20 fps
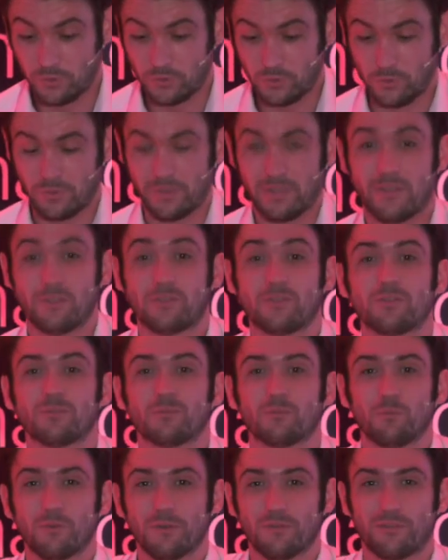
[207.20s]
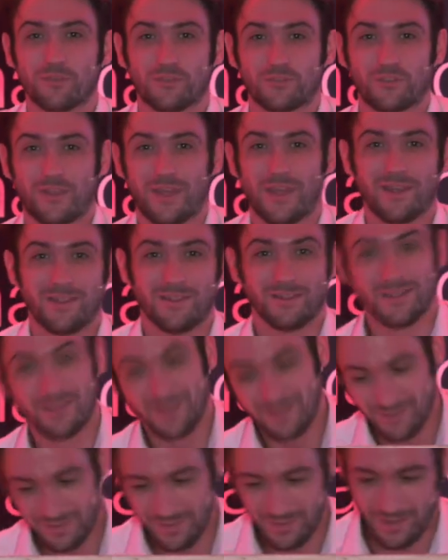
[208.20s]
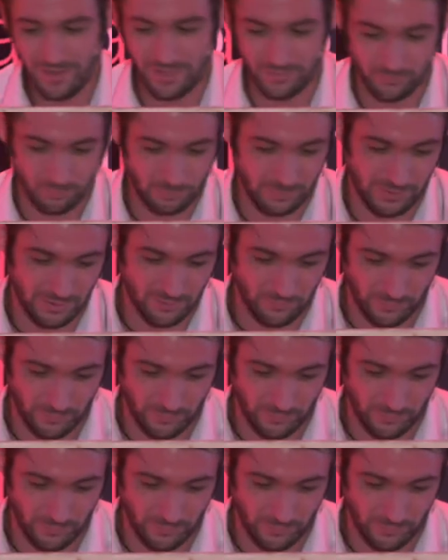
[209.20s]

do these with the set as a bit of